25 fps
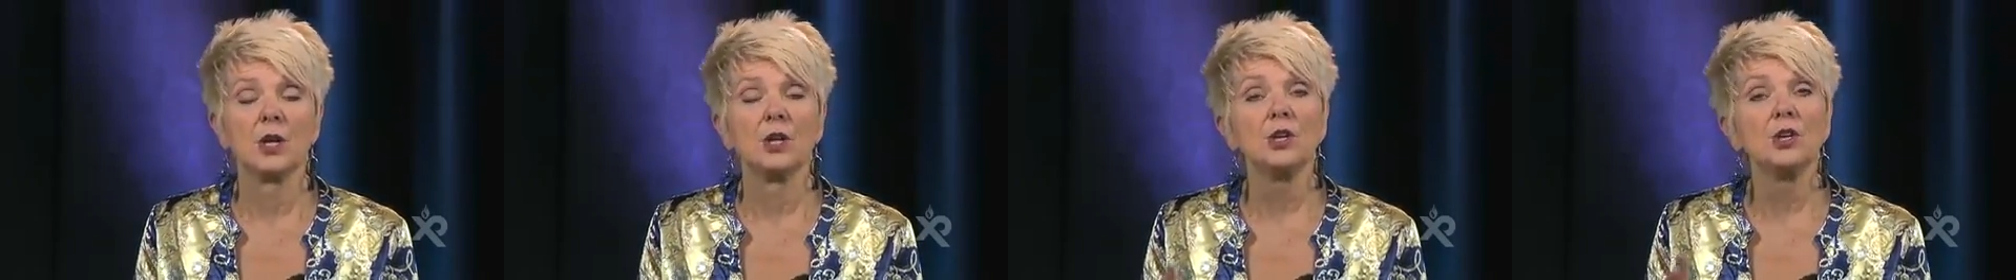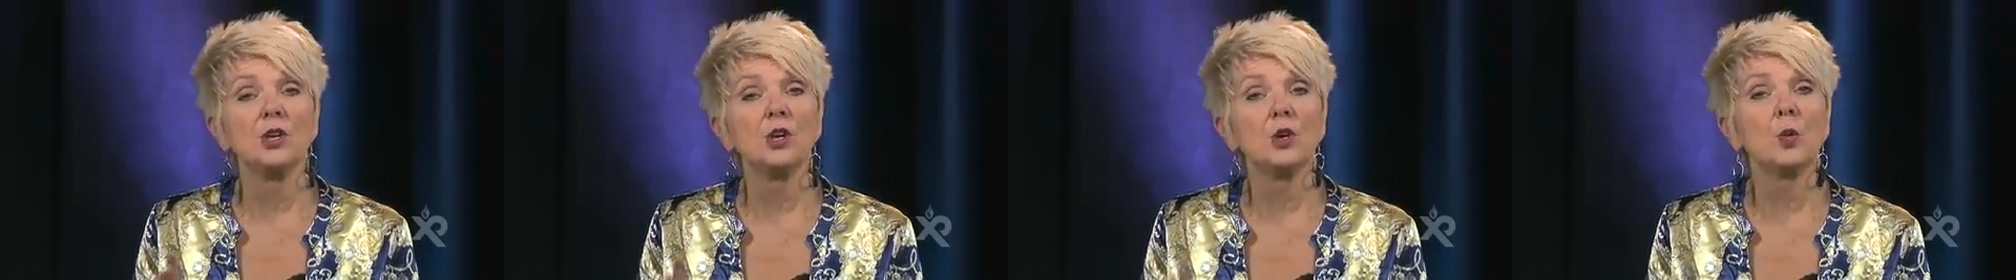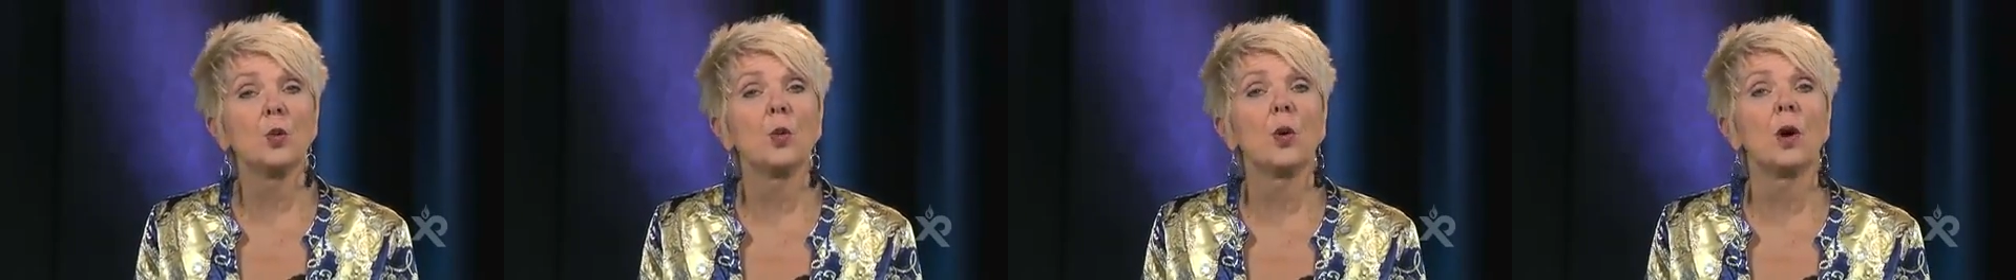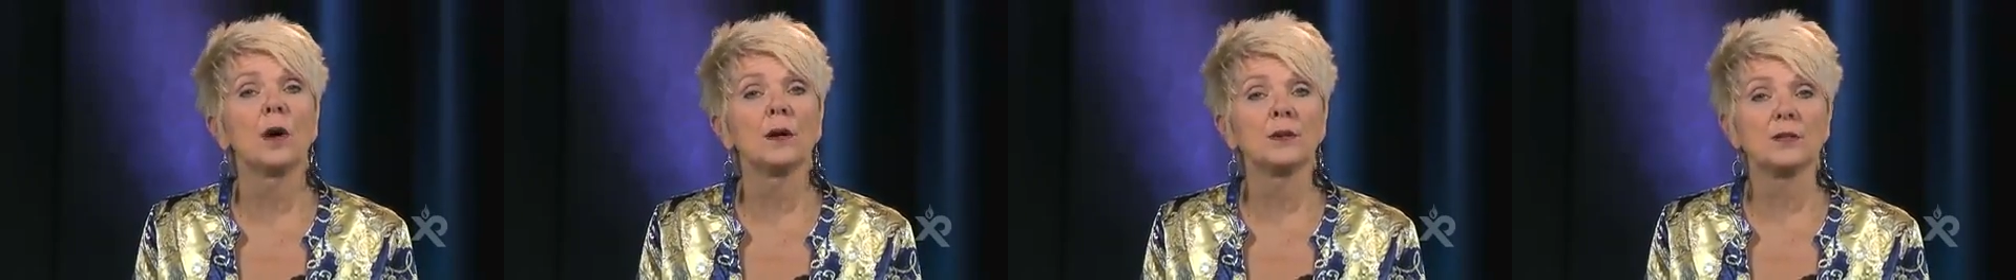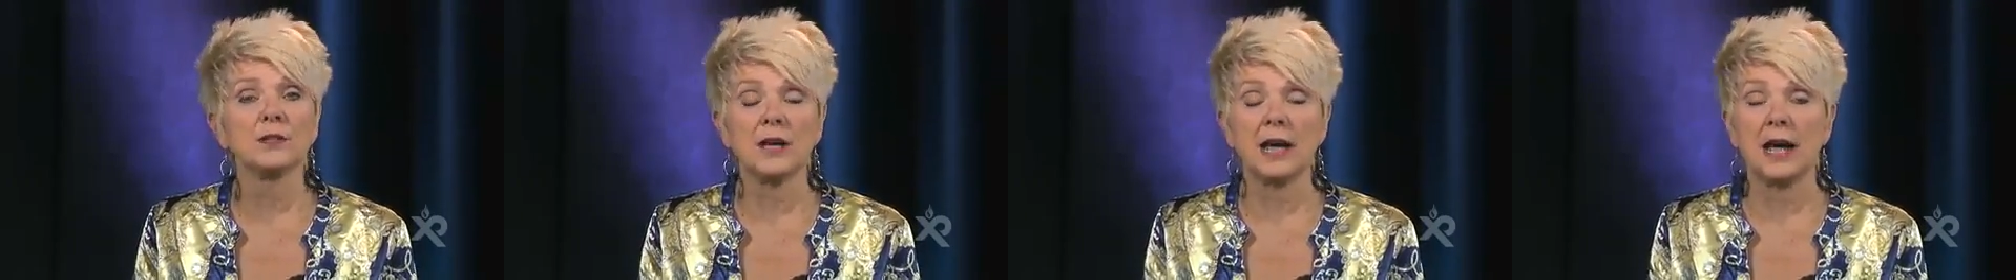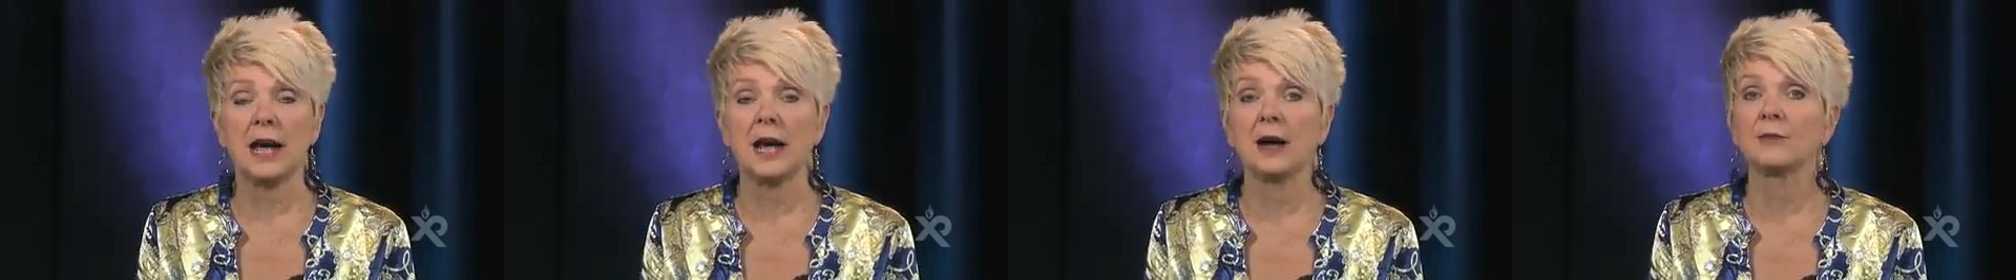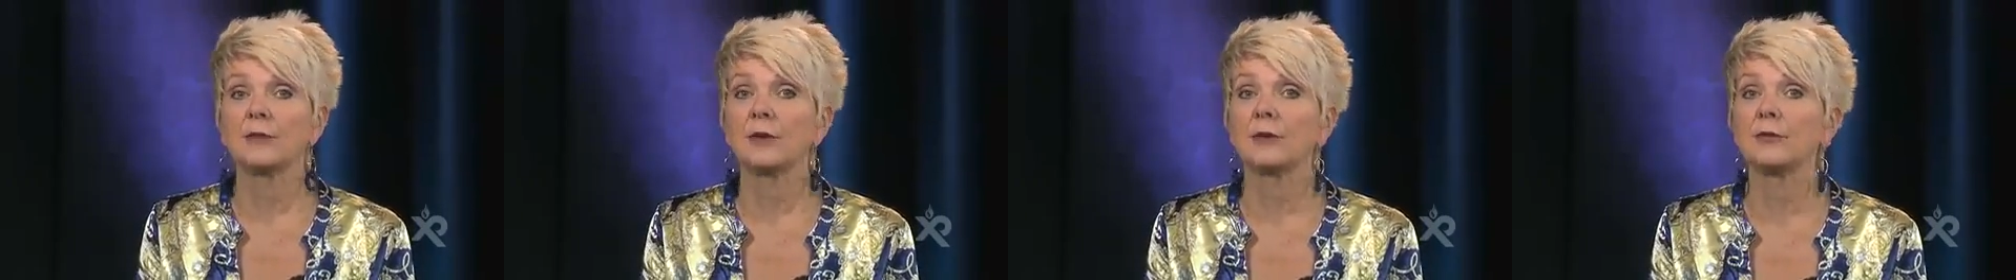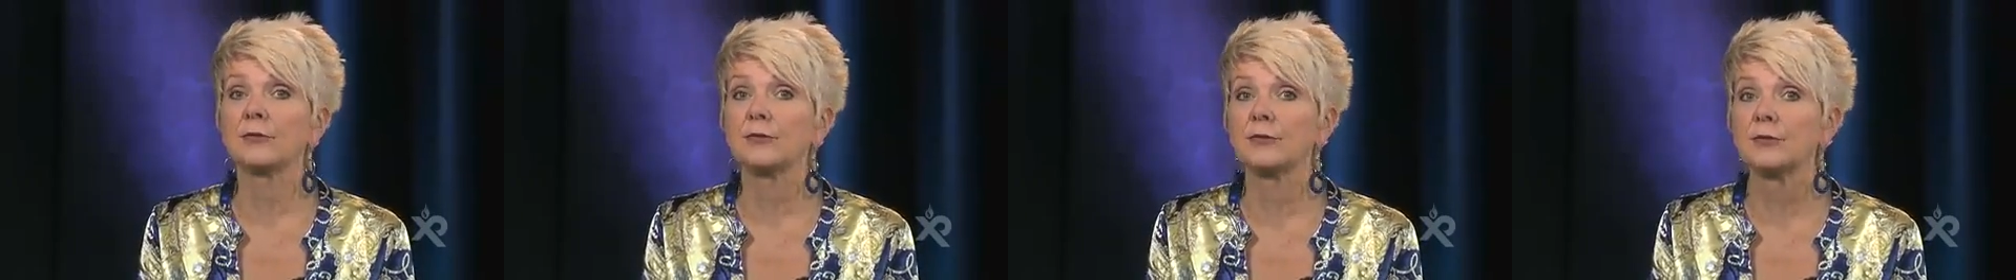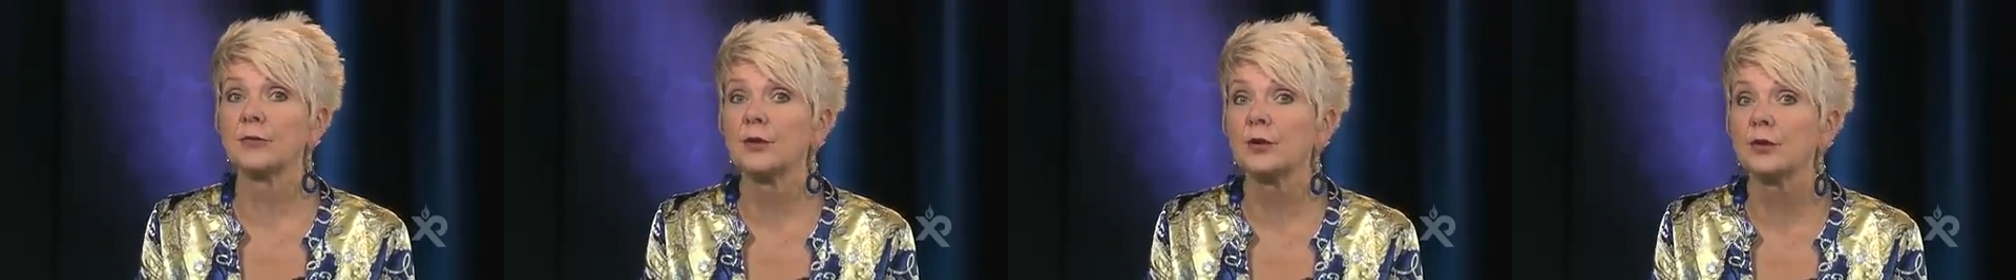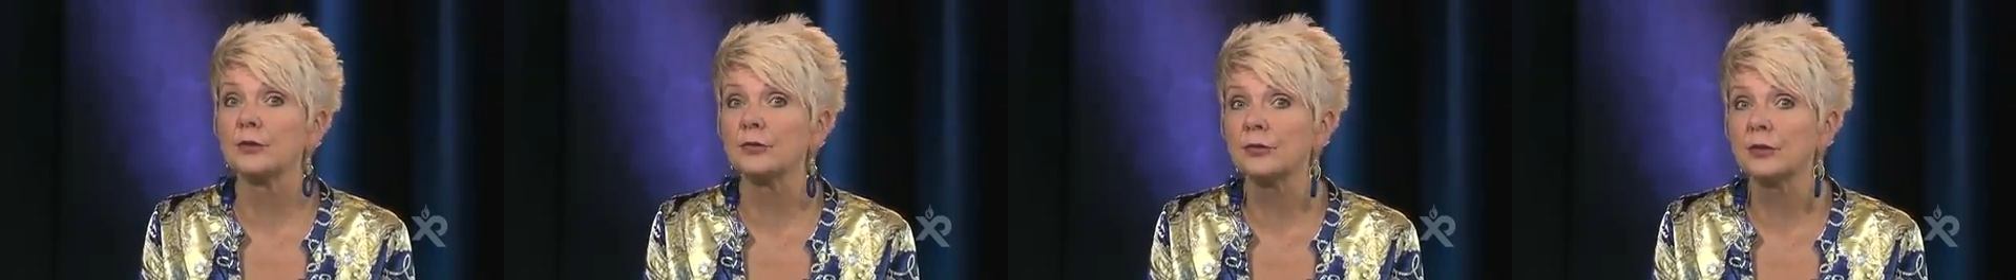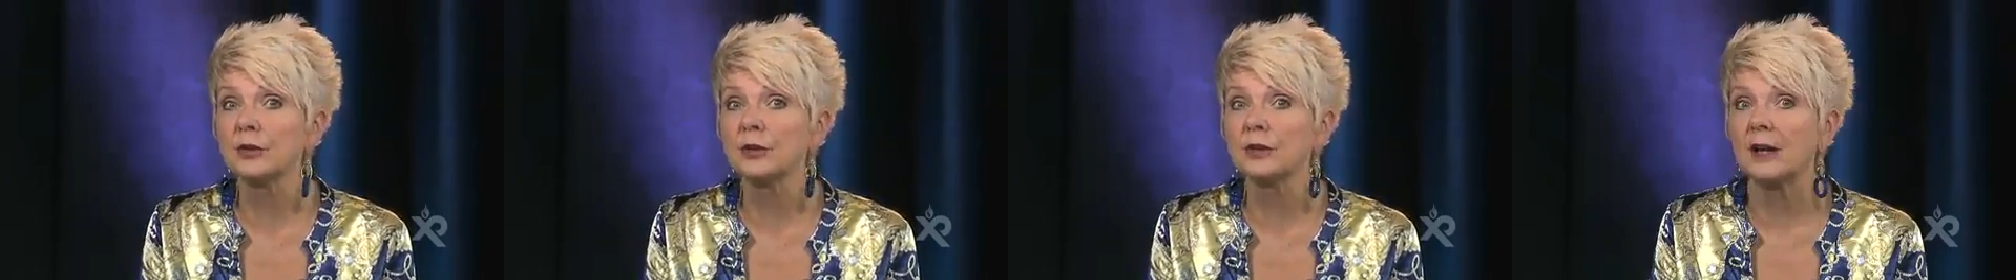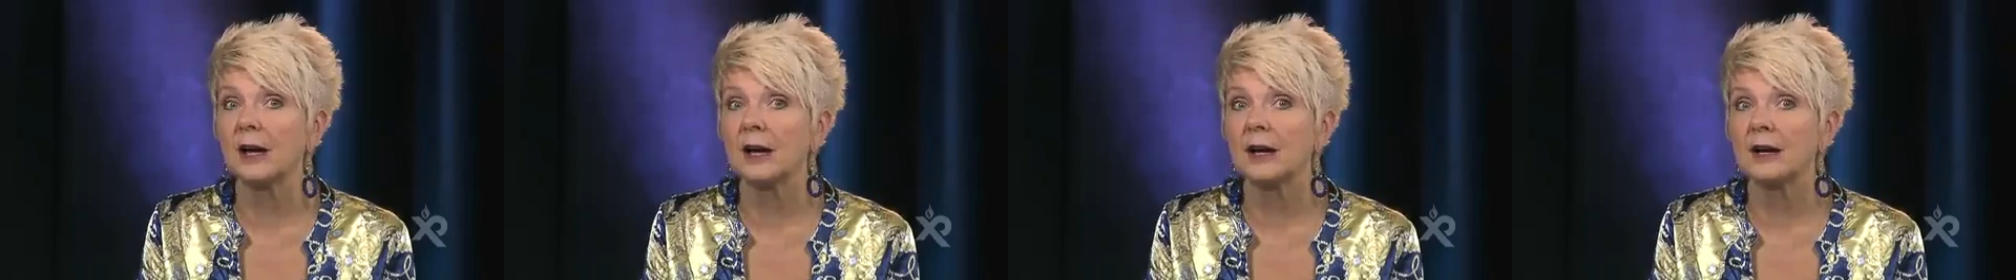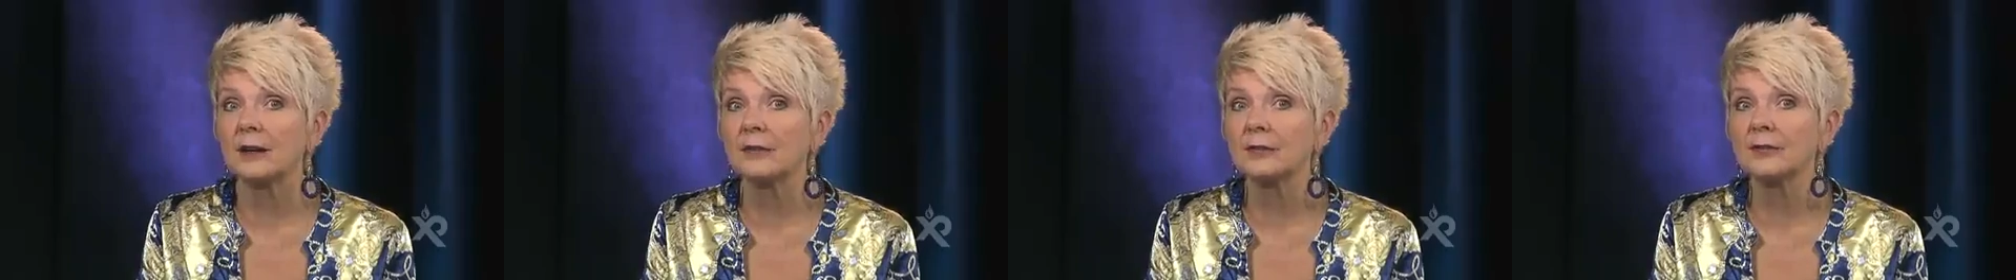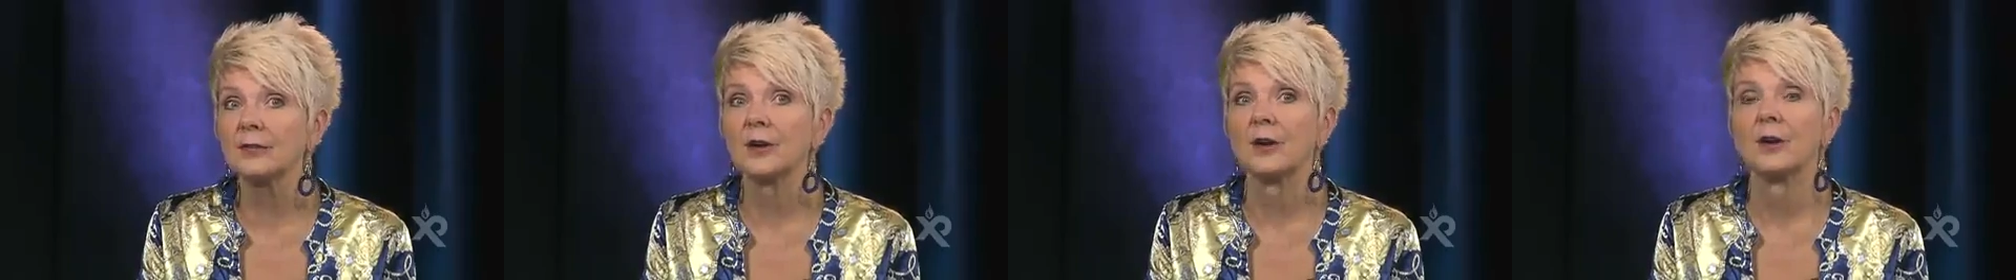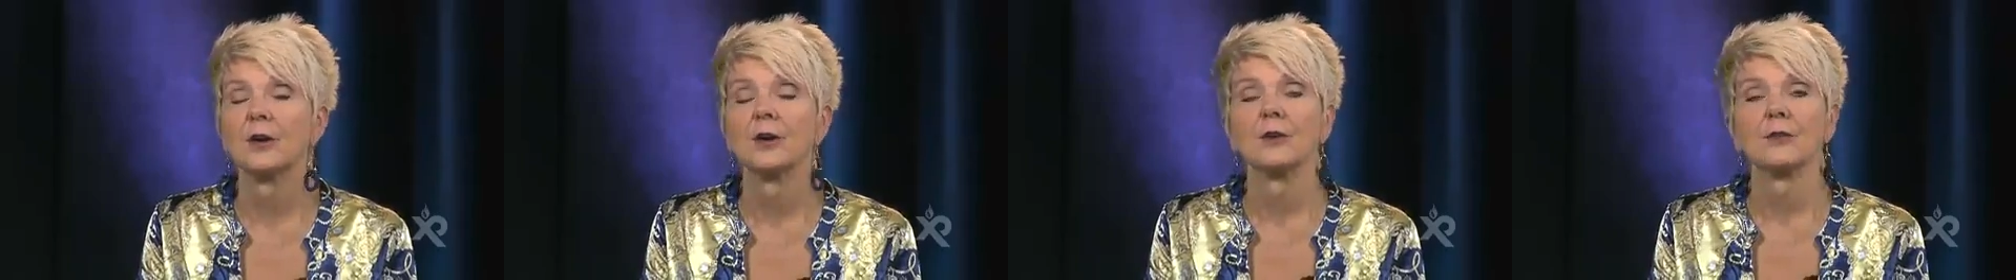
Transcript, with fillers: You want to have a fruitful life